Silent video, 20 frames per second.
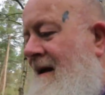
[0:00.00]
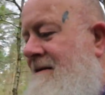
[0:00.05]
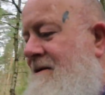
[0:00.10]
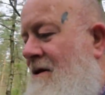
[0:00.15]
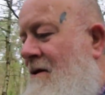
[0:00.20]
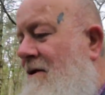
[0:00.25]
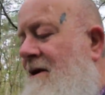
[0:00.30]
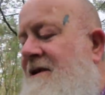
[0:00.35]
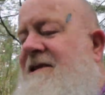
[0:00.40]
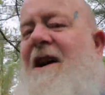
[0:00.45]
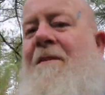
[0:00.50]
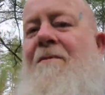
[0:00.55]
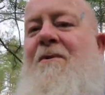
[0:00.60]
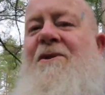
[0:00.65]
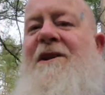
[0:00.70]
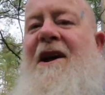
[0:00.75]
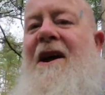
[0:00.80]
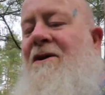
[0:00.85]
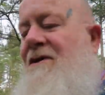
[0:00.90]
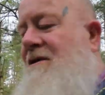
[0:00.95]
So I'm going to
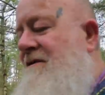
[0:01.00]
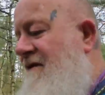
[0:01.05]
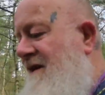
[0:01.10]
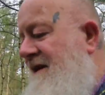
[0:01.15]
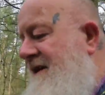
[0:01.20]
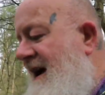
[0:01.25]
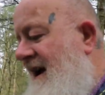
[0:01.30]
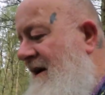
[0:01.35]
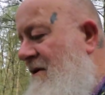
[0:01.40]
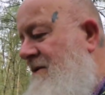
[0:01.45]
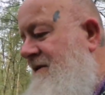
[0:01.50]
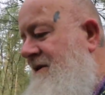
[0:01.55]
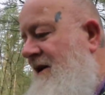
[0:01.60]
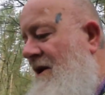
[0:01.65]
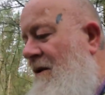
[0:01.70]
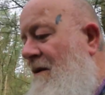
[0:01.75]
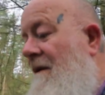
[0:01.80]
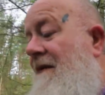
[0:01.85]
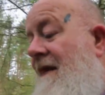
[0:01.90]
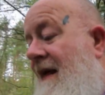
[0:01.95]
double dose for a day or
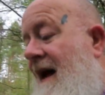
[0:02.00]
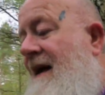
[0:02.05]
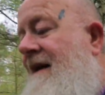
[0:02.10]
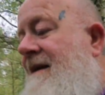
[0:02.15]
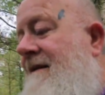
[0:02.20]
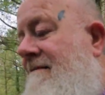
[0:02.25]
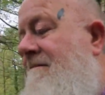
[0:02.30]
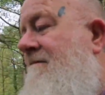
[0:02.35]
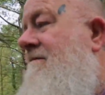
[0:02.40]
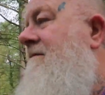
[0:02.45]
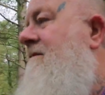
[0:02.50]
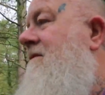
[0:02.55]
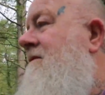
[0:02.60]
two and then